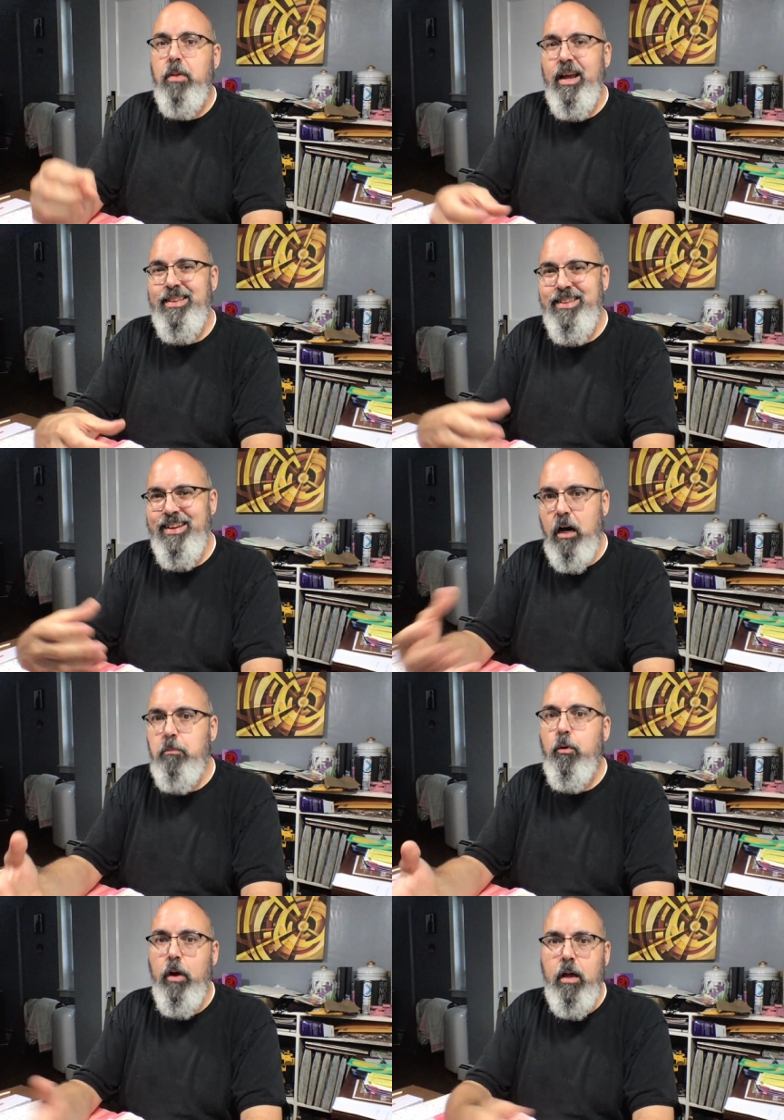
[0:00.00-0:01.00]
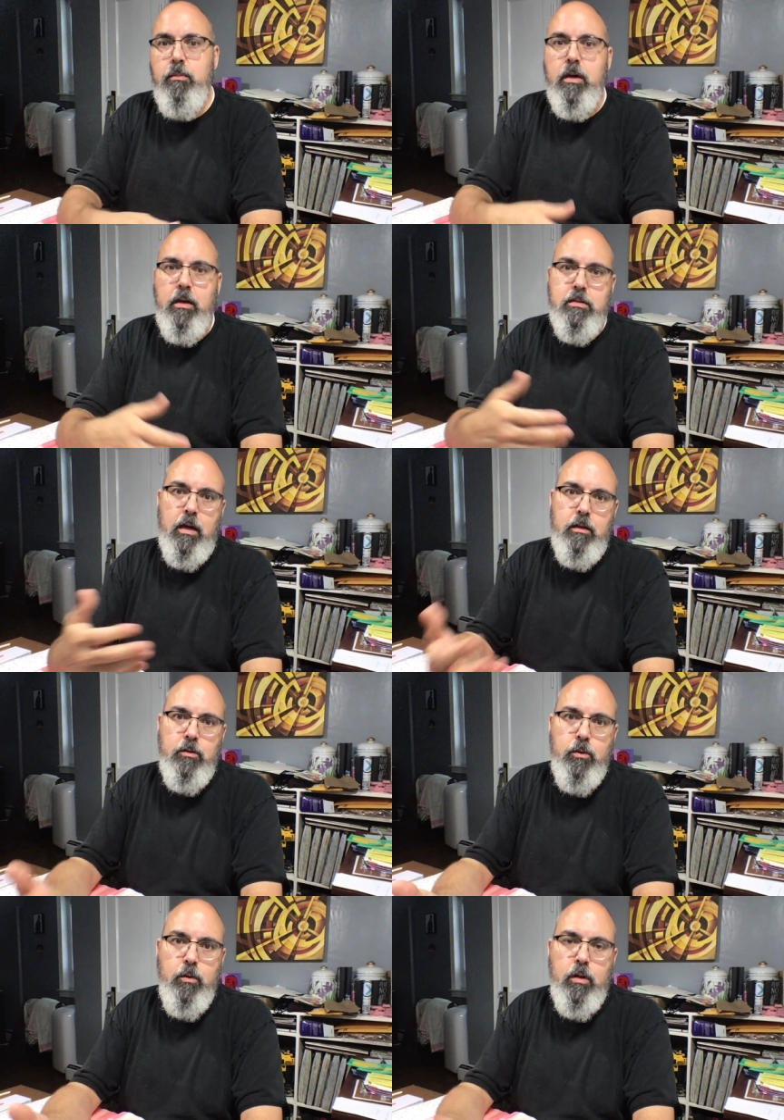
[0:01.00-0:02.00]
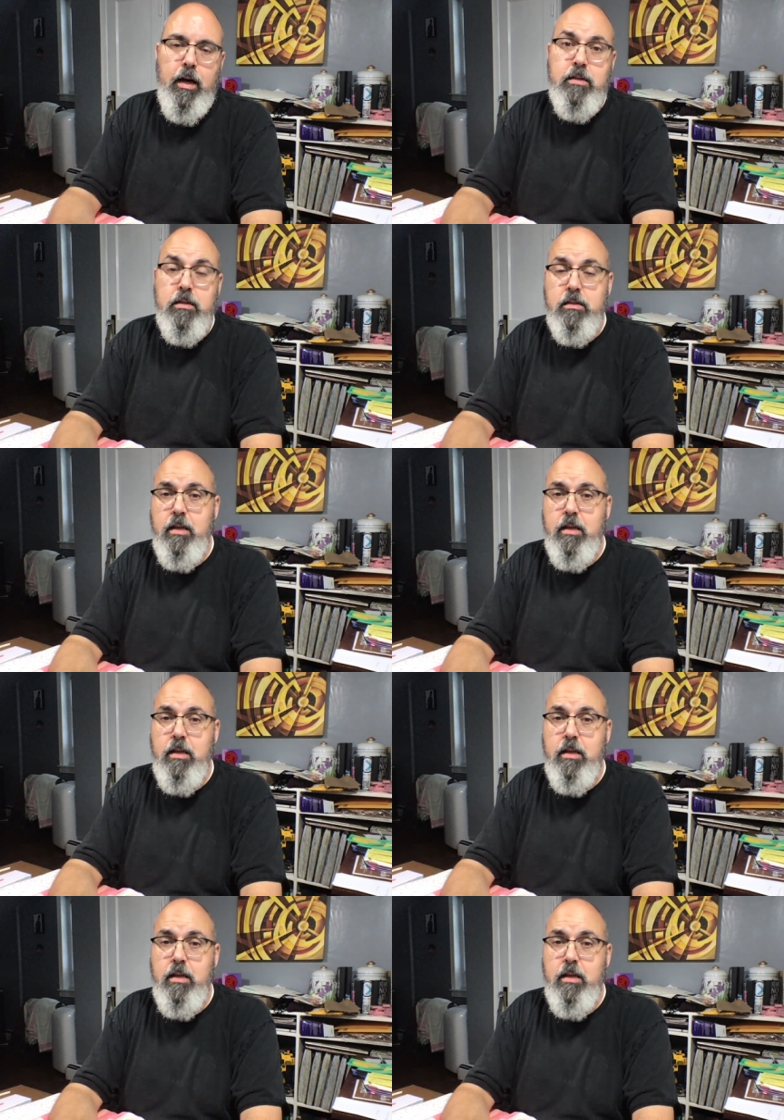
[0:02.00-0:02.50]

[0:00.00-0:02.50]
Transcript: but I did upgrade because I do classes